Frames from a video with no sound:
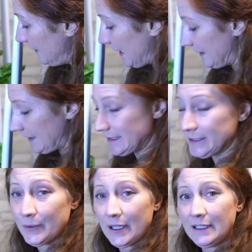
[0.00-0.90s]
like
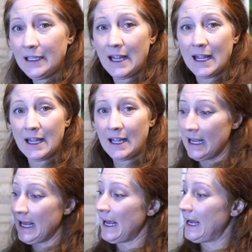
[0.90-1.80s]
this one
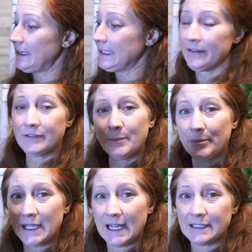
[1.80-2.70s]
and leave the
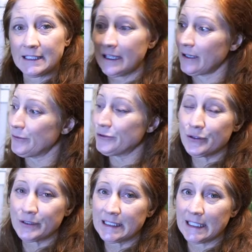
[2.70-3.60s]
plant and go
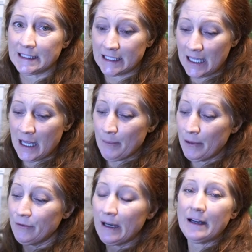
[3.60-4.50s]
juice this,
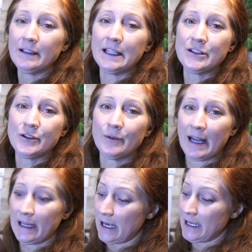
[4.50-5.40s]
but rarely do
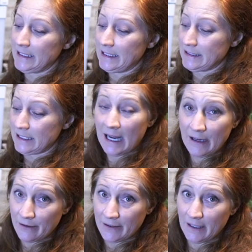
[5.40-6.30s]
I cut the
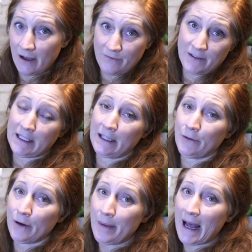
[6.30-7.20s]
entire thing off and let it
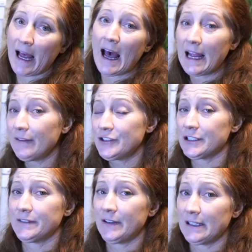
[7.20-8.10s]
grow back. I have
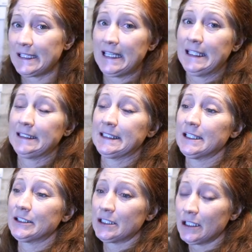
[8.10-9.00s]
just found
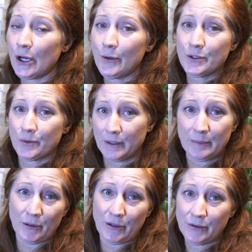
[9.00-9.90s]
it's slow to
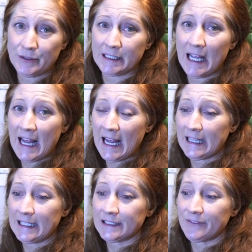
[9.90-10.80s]
reproduce
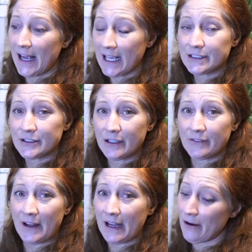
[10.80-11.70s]
and it's faster
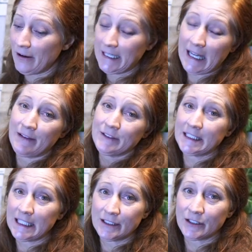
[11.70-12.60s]
if I already have
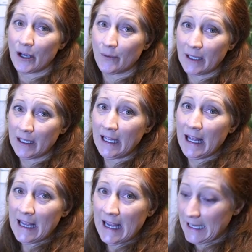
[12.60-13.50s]
seeds going
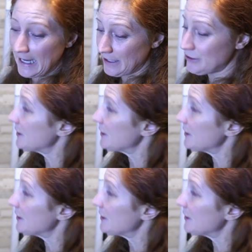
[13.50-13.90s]
and I can